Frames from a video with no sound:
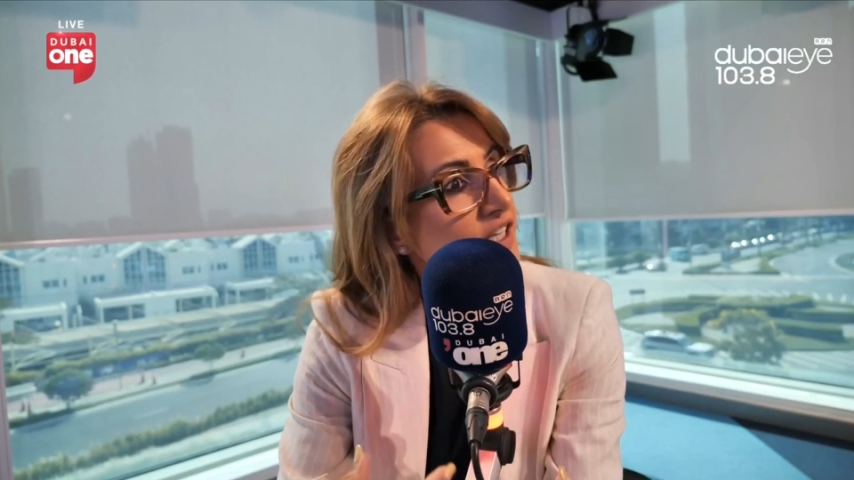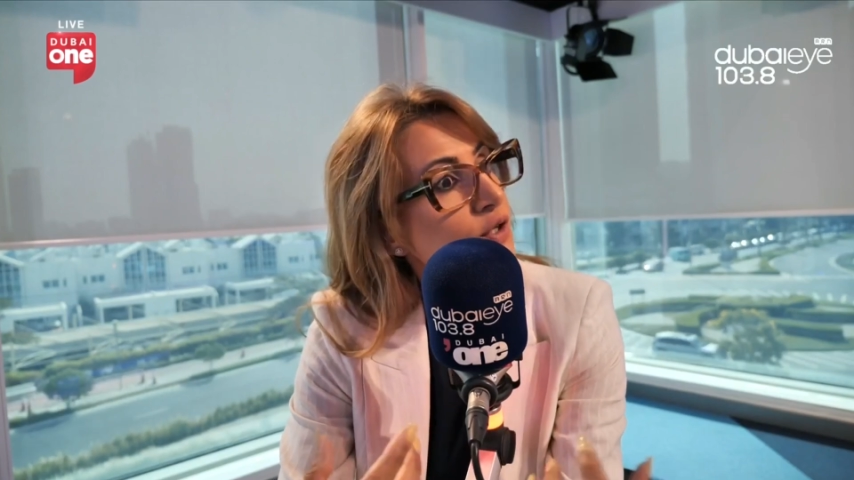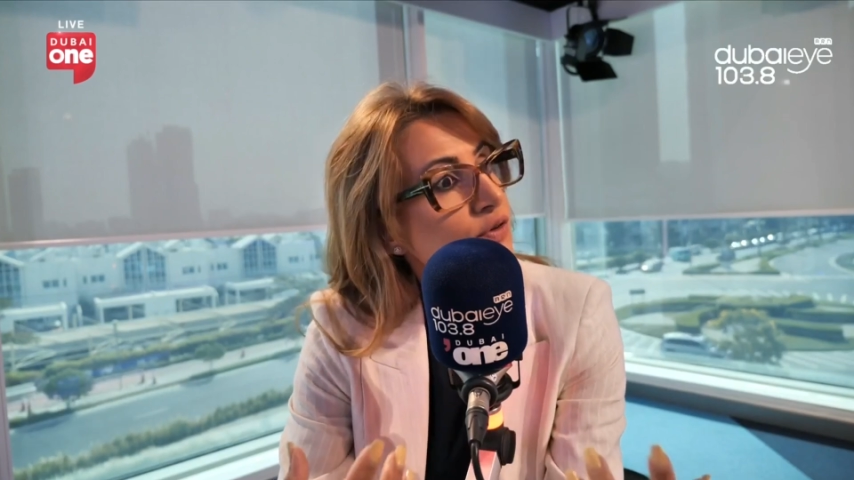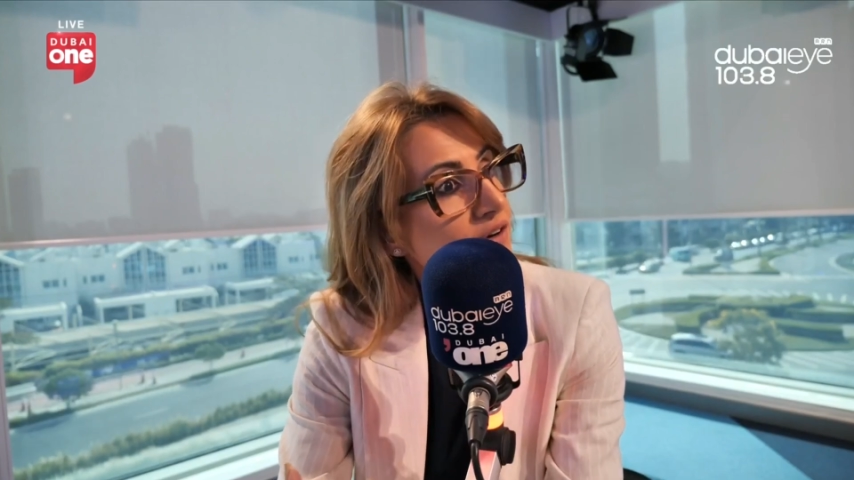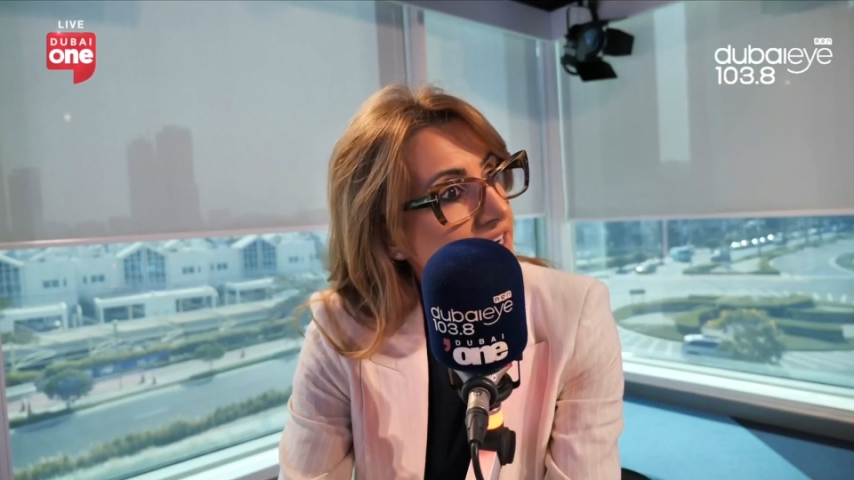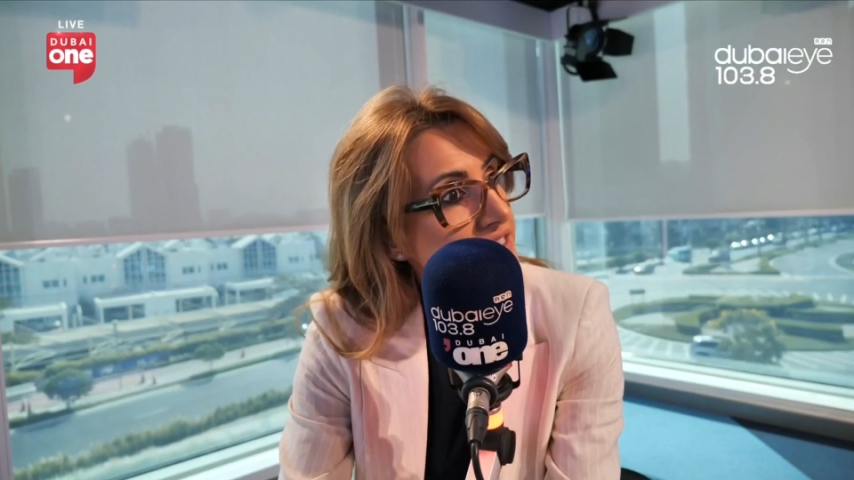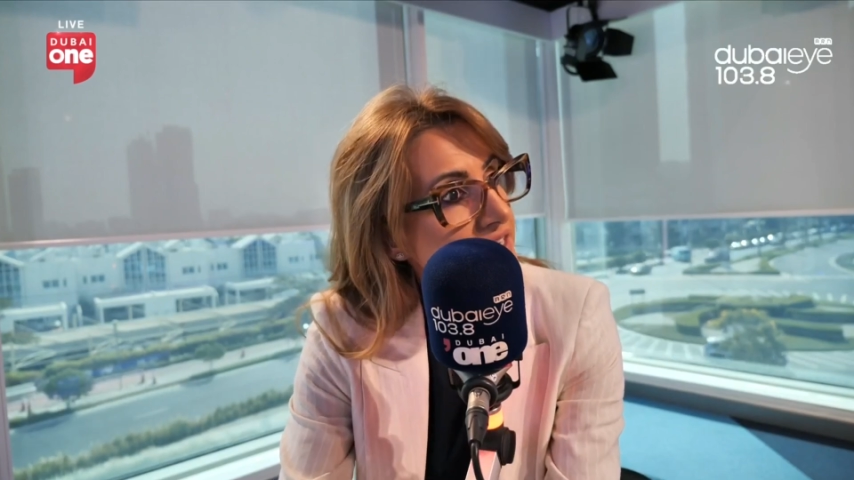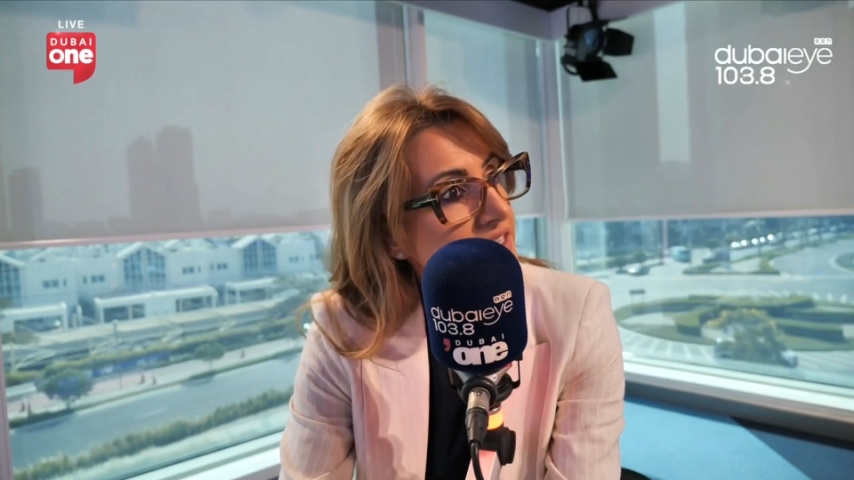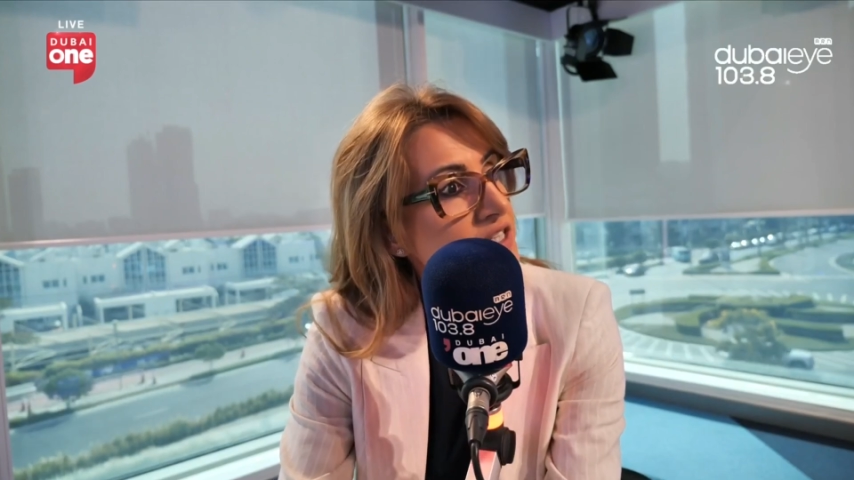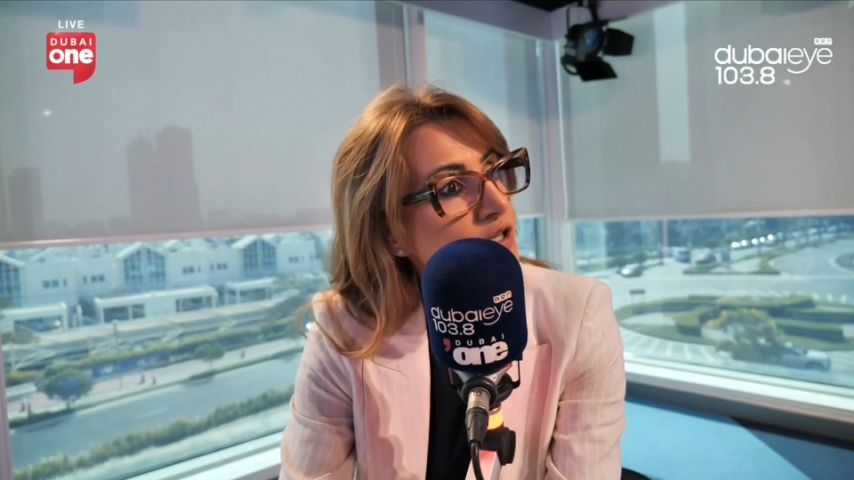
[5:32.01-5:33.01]

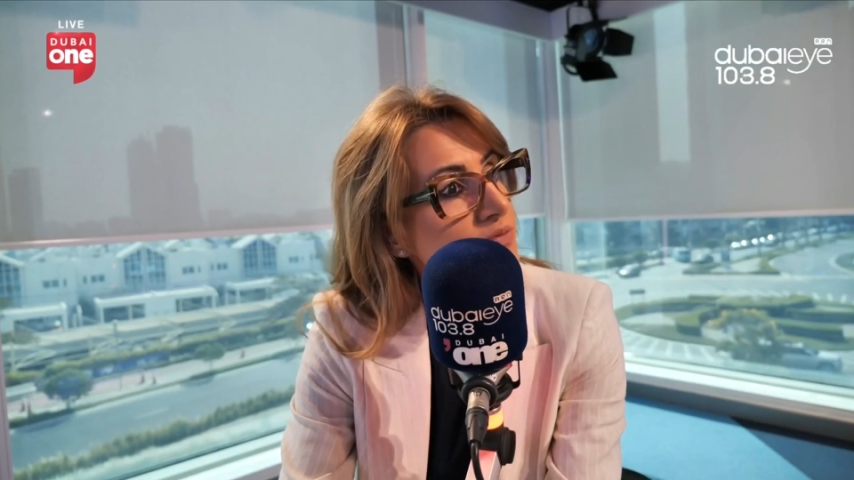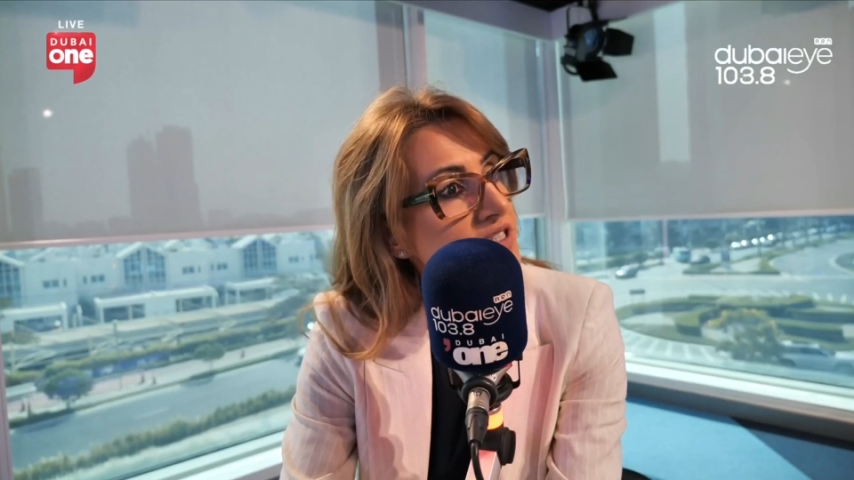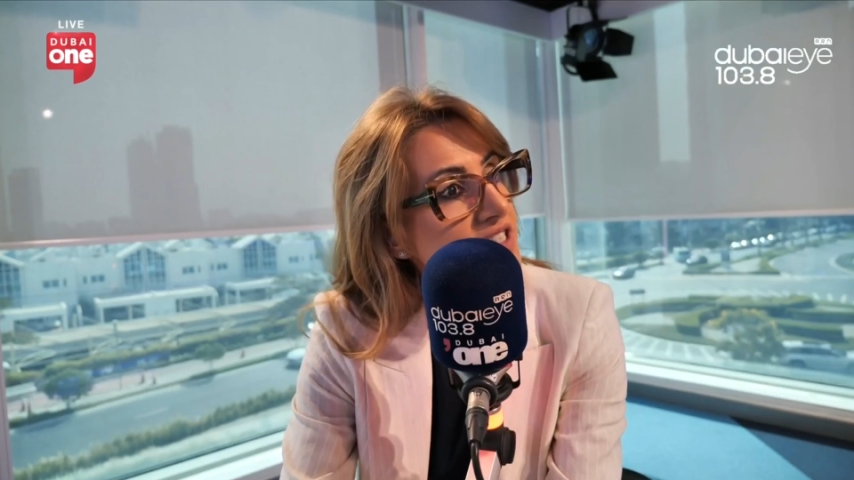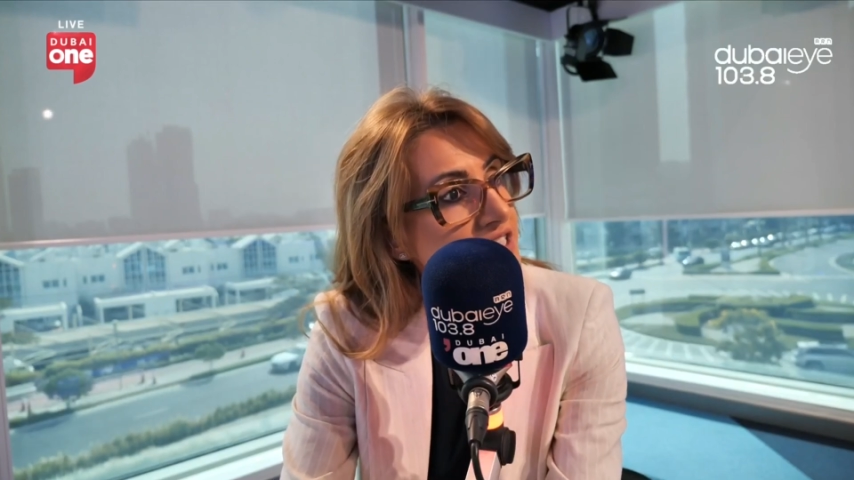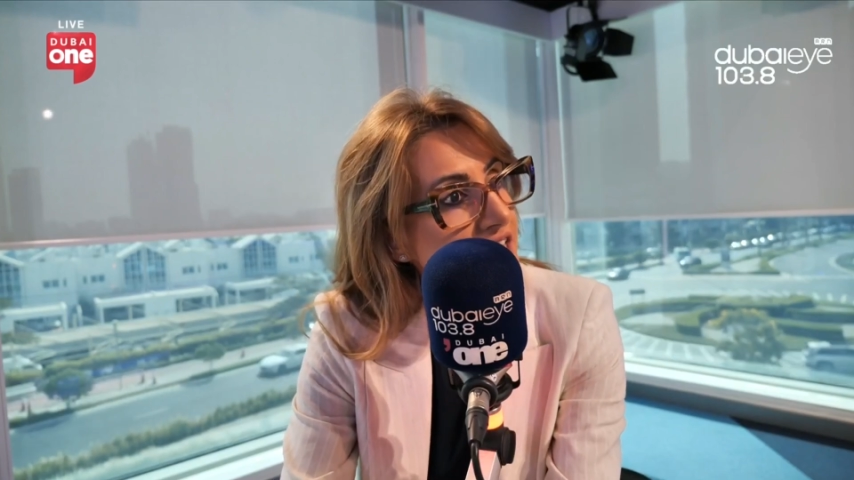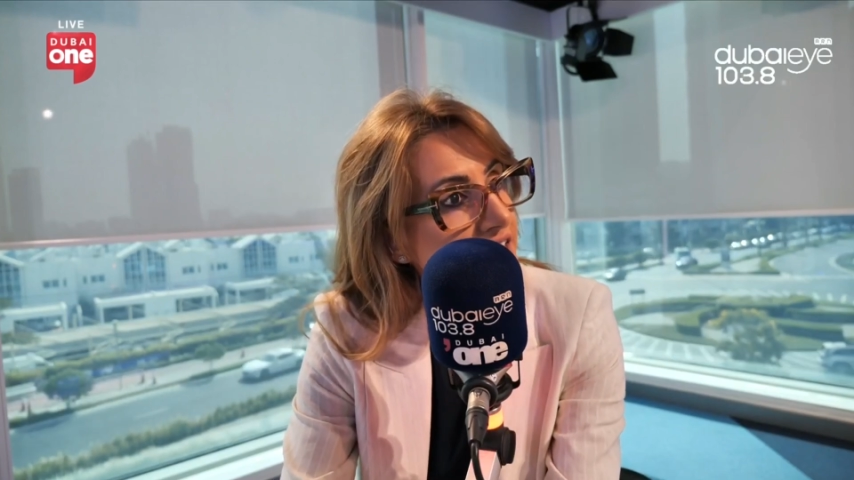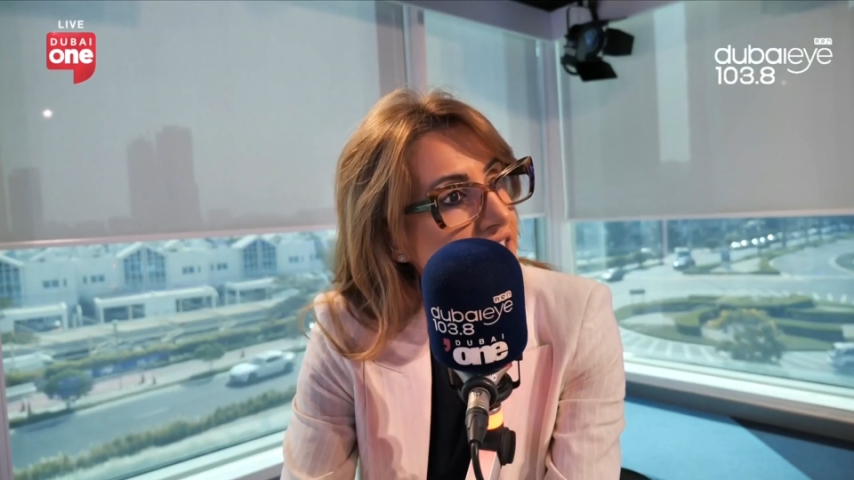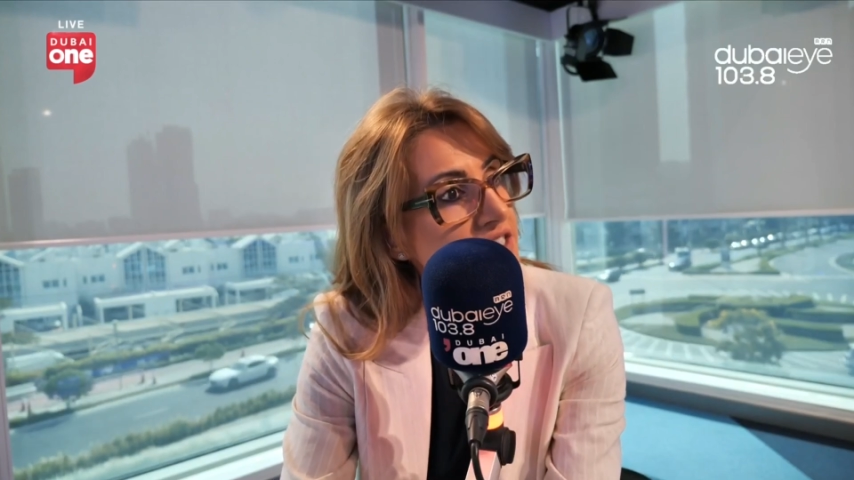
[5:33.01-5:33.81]
curated in terms of design,